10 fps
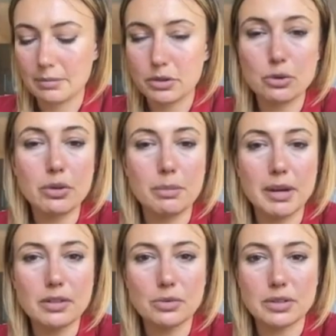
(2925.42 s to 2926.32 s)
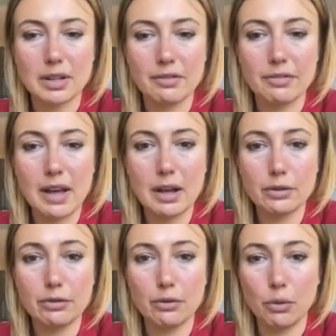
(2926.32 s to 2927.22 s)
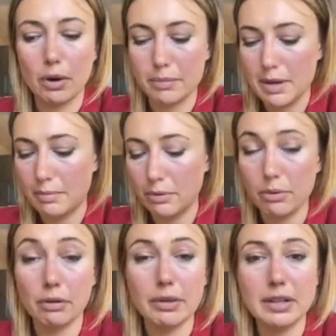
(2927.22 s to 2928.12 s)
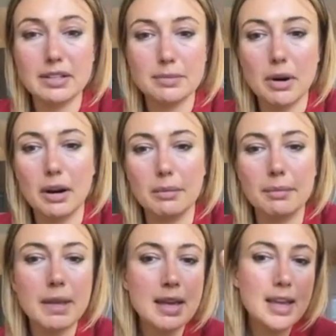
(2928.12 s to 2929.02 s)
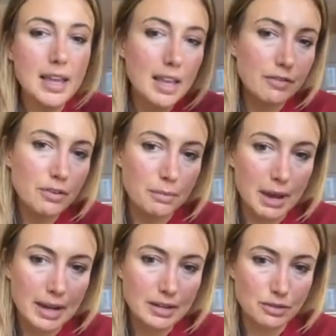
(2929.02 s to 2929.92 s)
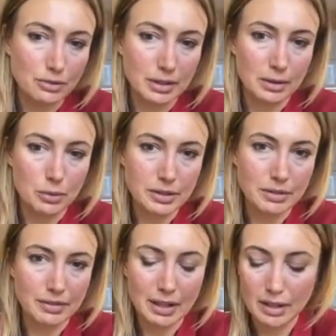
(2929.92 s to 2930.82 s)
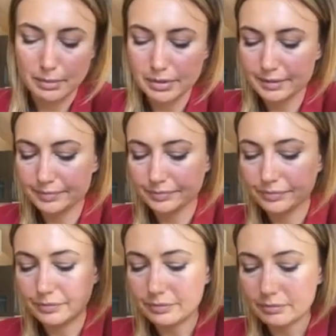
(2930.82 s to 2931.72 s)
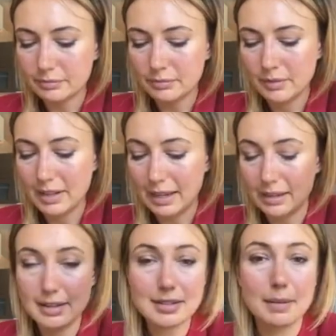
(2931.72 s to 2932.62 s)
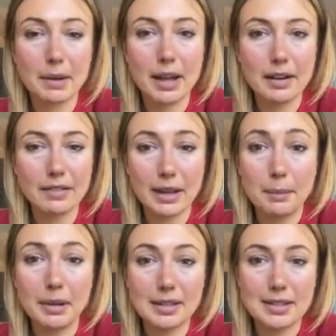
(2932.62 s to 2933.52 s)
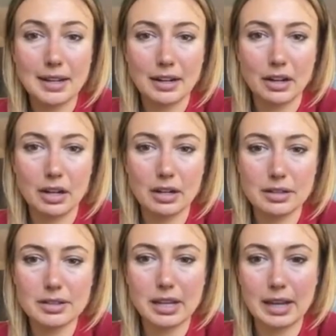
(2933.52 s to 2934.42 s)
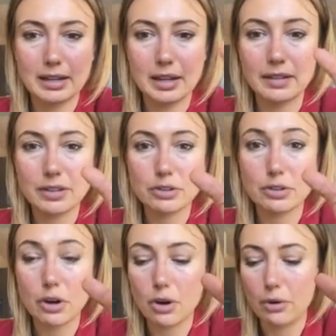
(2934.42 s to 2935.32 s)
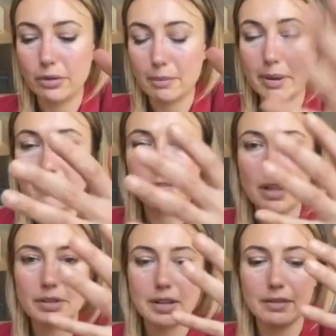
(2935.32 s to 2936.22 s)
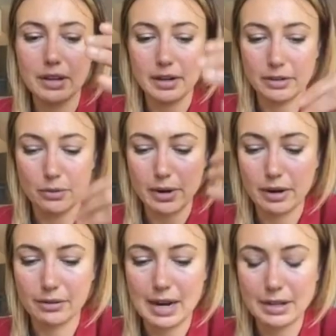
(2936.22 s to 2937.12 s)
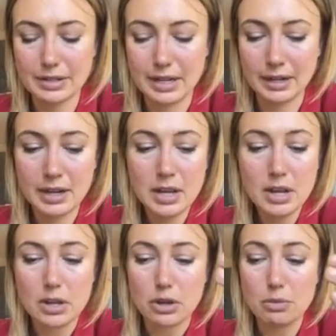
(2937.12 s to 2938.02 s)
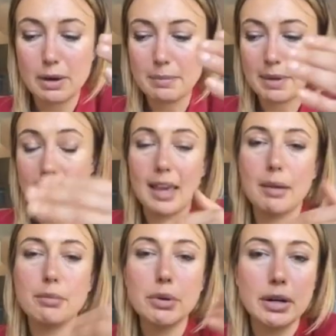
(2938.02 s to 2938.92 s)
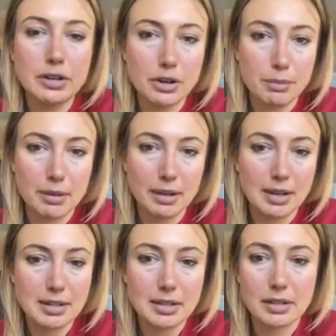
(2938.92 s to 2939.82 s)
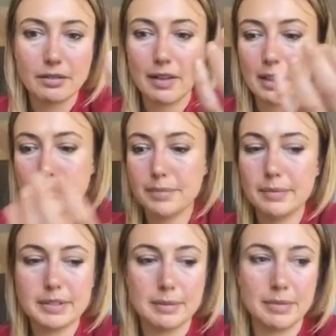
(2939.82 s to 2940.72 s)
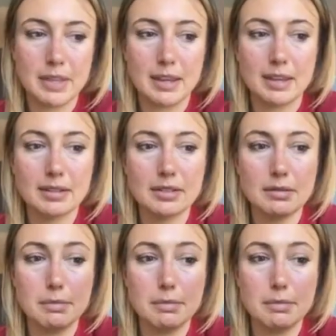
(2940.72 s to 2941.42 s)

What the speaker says: 2 of the biggest ones I've found for people who are really smart, if your mind is really well developed, it's like kind of like a blessing and a curse. And unless you know the pitfalls of it and the way around it, you might be hampering your ability to develop some things